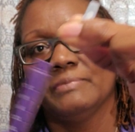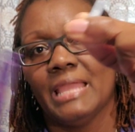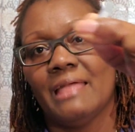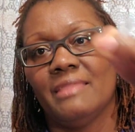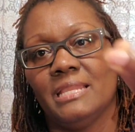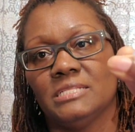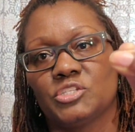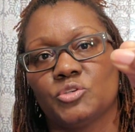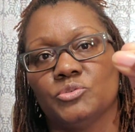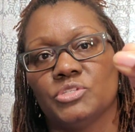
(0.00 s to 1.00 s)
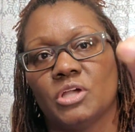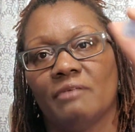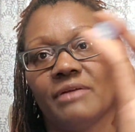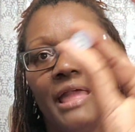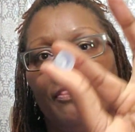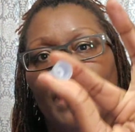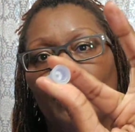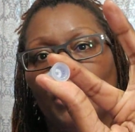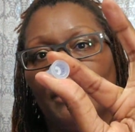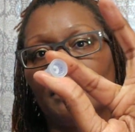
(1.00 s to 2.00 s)
and then it screws off.
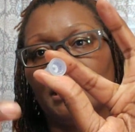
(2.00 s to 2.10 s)
That way the